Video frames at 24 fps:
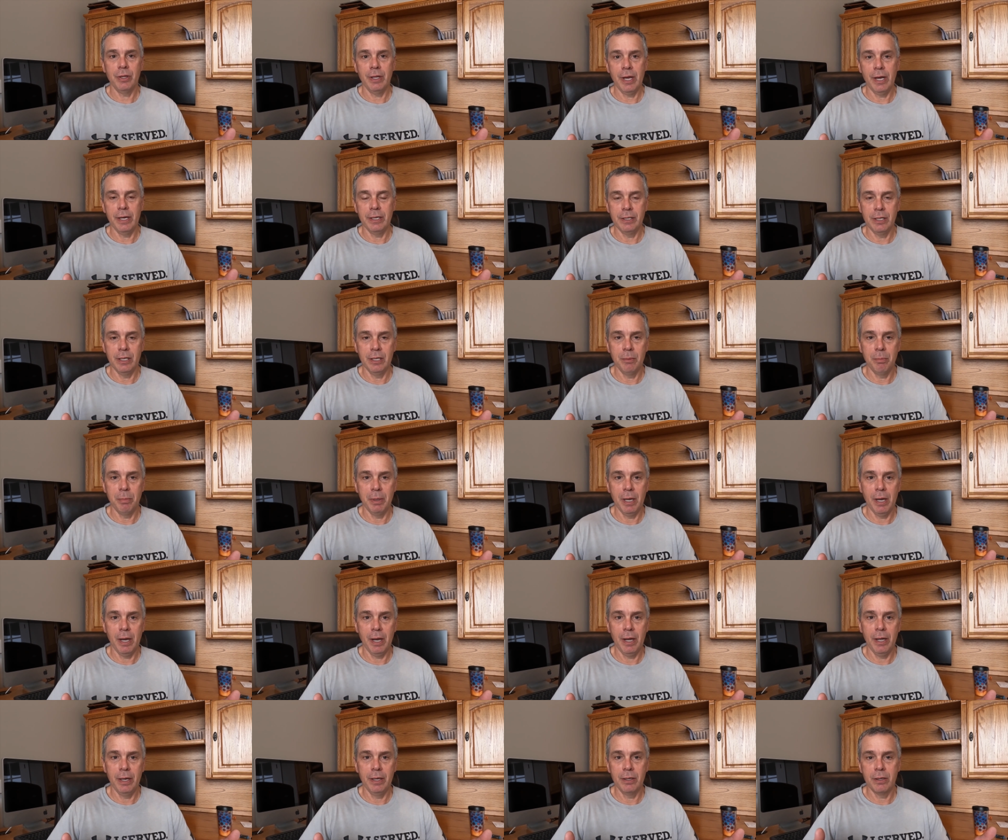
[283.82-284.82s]
the idea
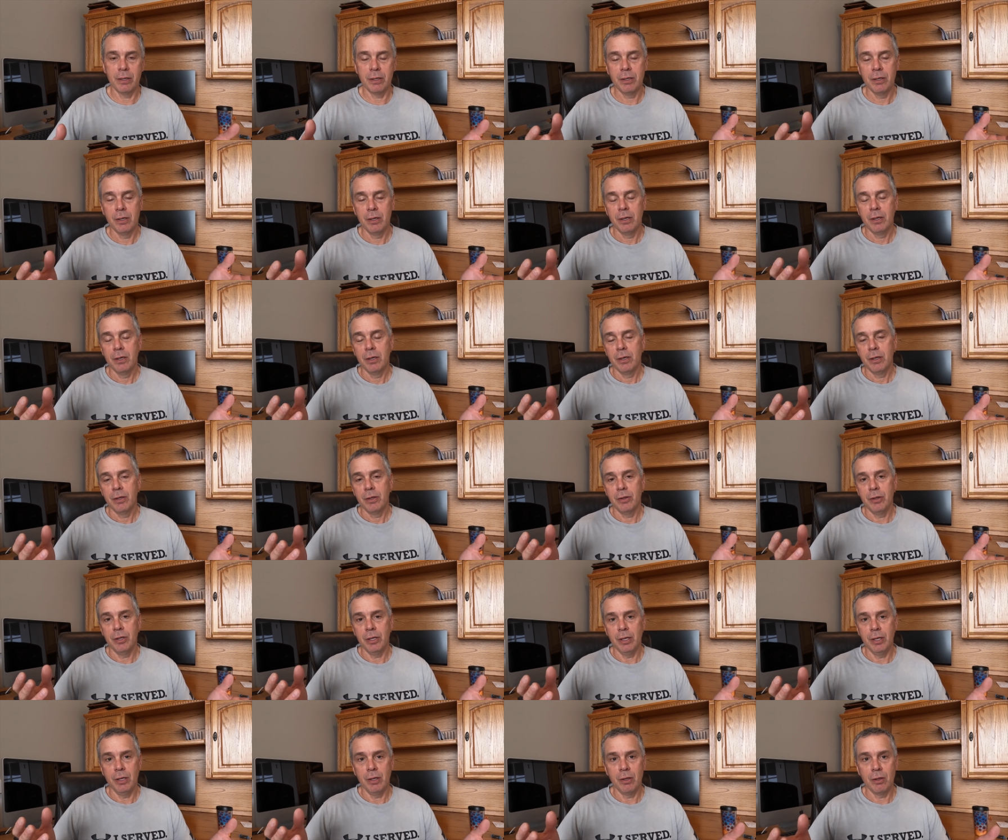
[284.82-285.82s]
behind
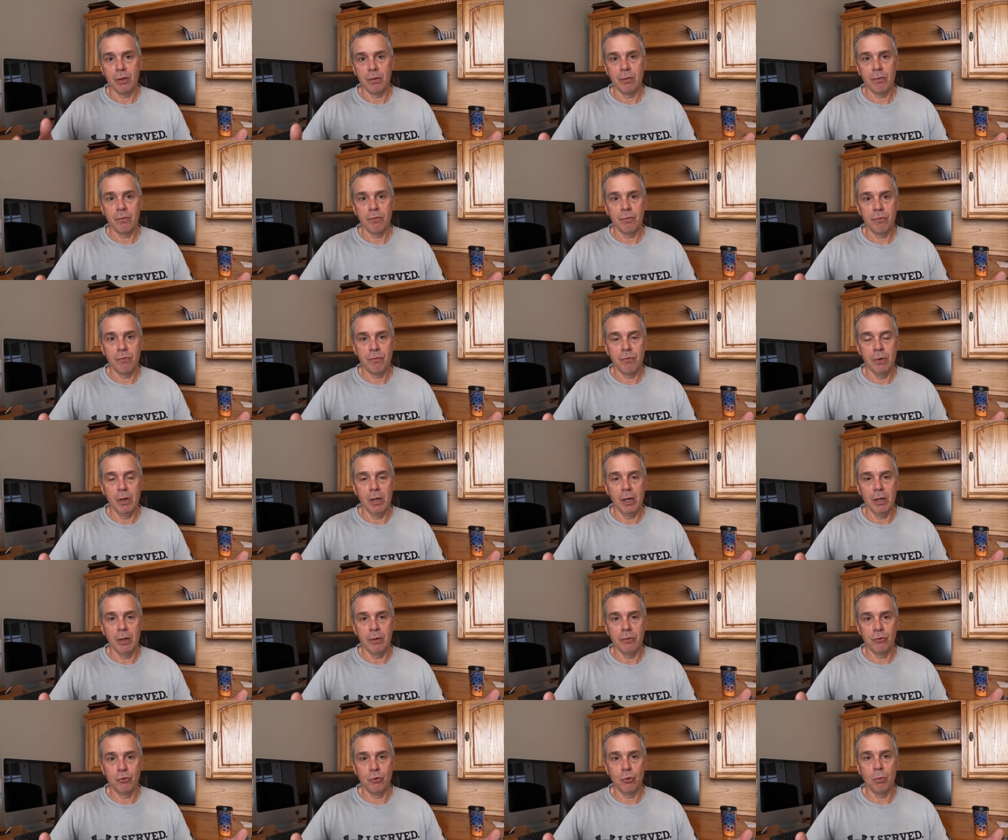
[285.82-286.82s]
the
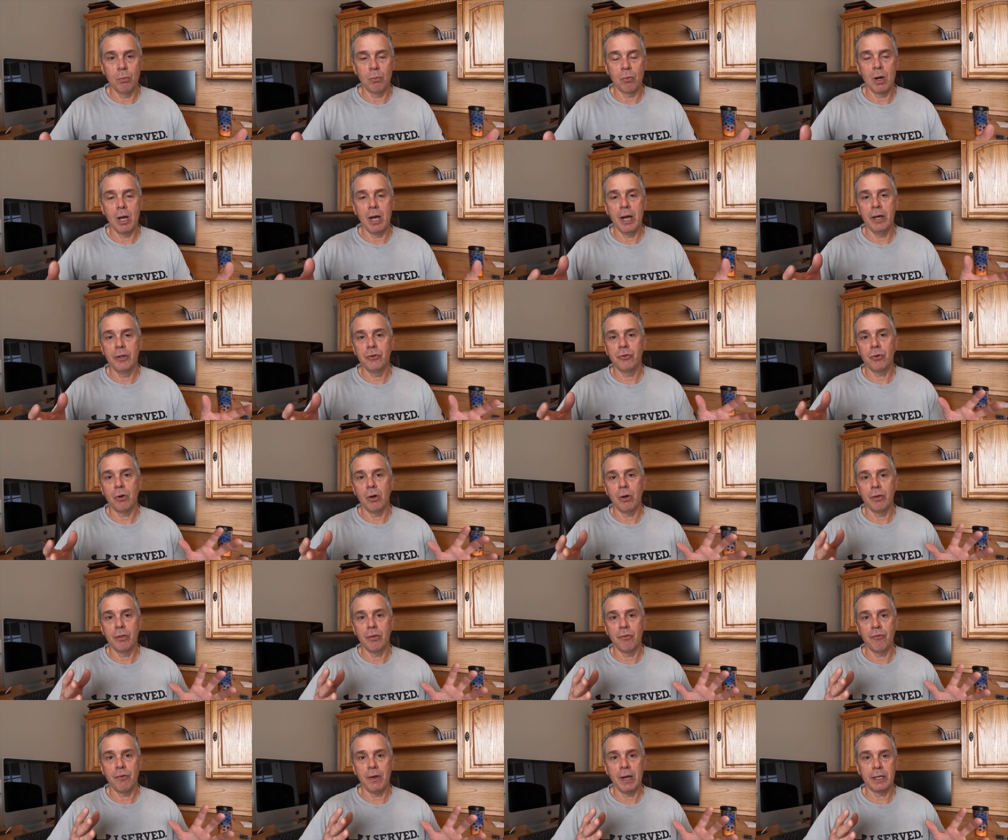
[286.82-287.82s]
uh, zoom rods are
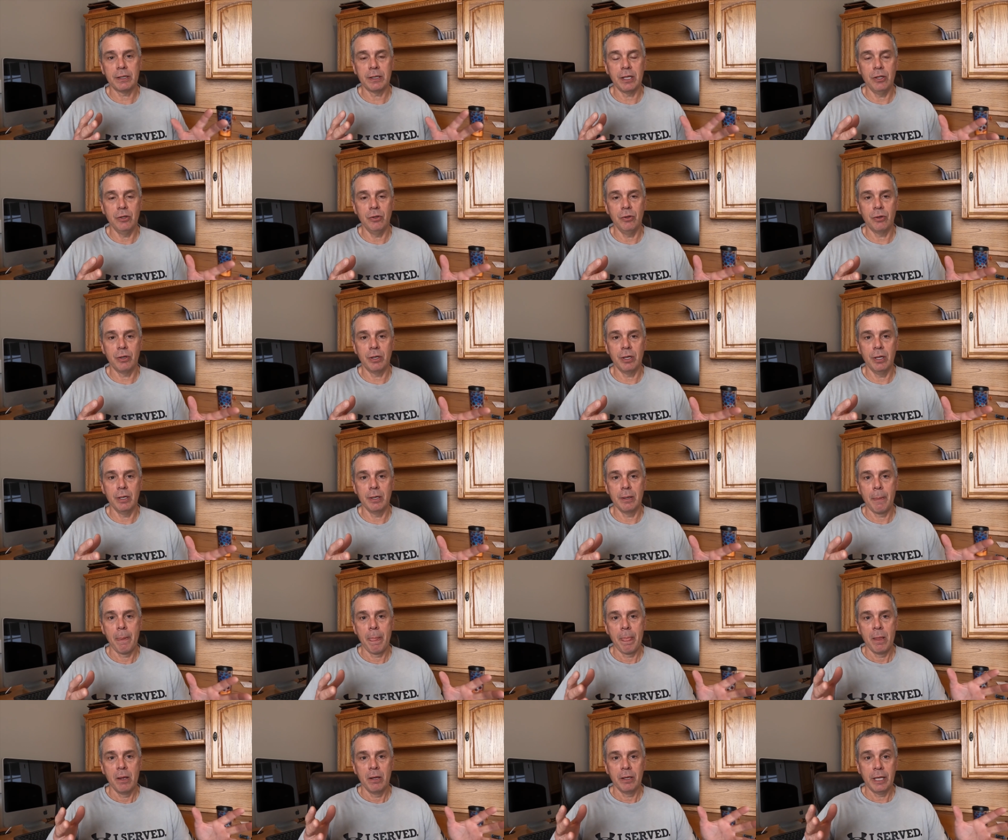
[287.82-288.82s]
the fact that you can
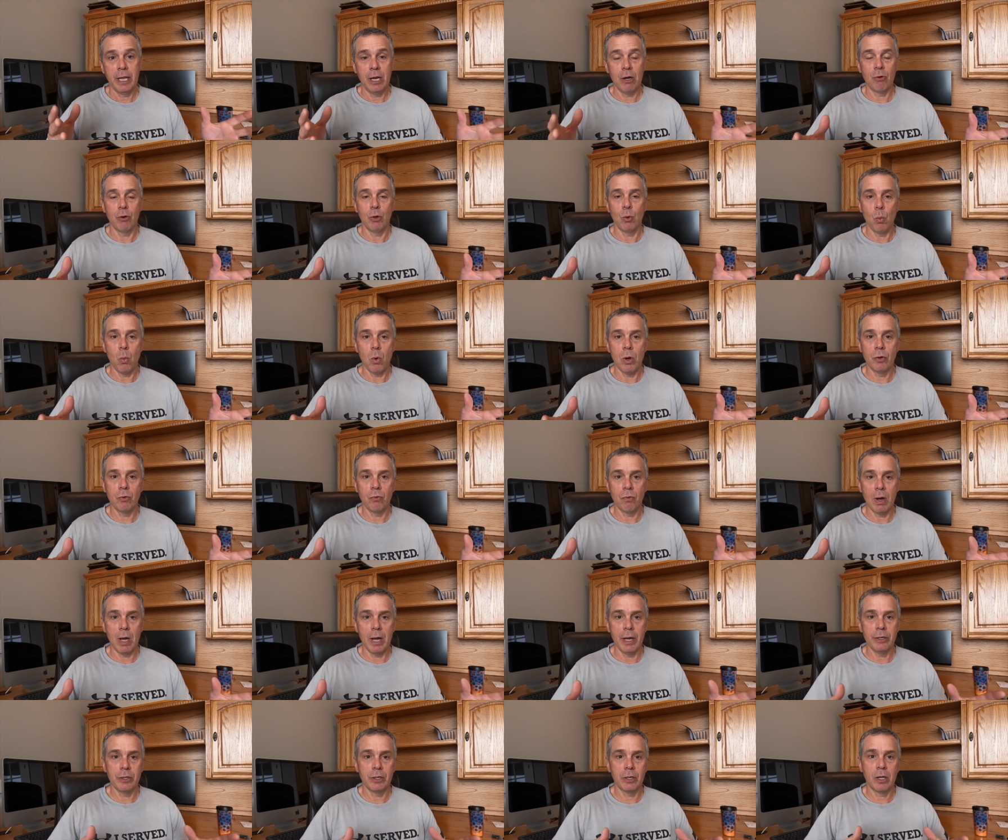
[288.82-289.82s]
carry one
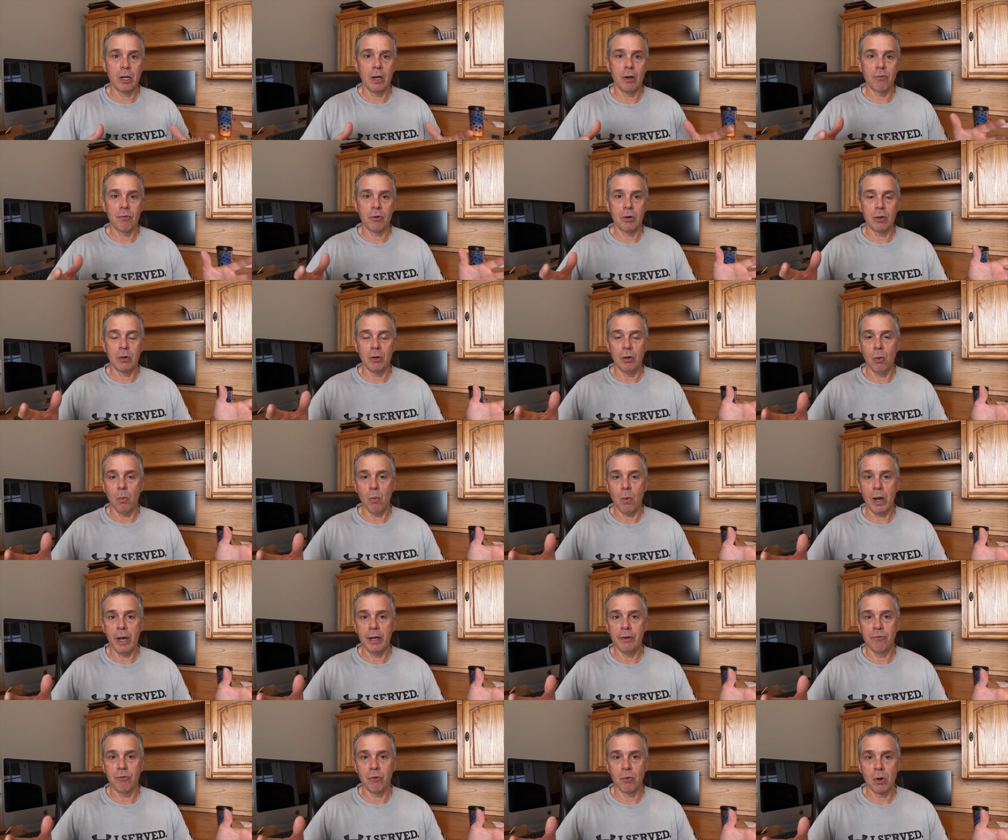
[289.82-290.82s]
rod to cover a
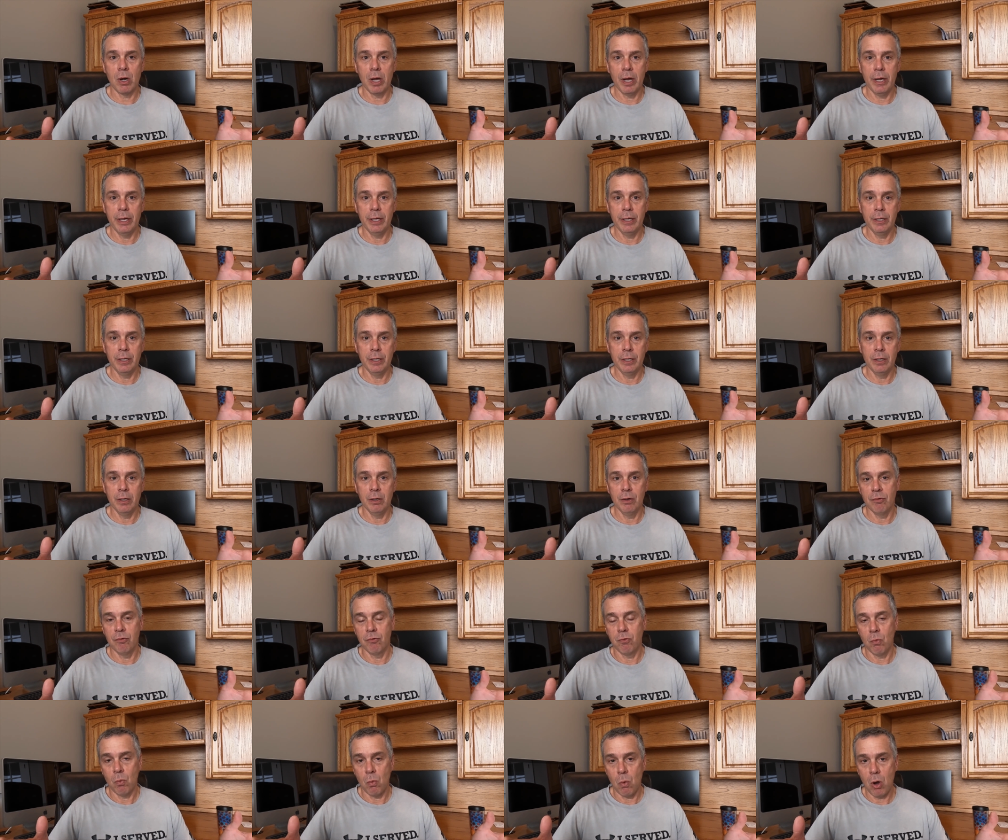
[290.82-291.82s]
wide variety
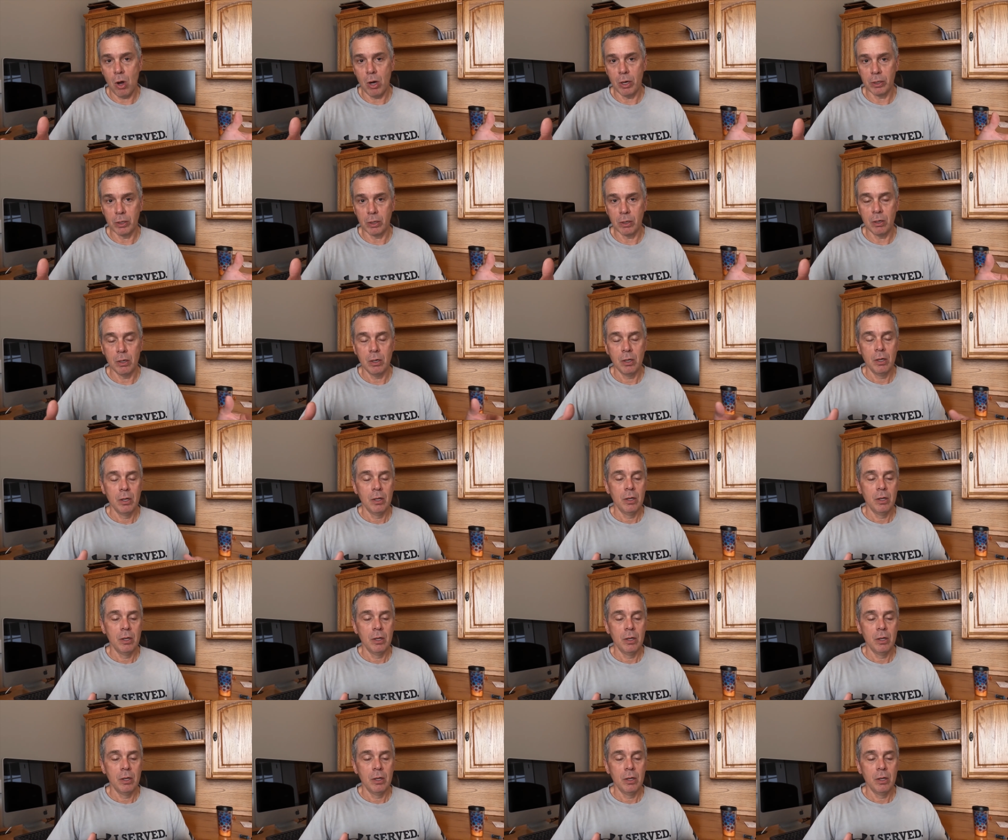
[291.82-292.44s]
of water.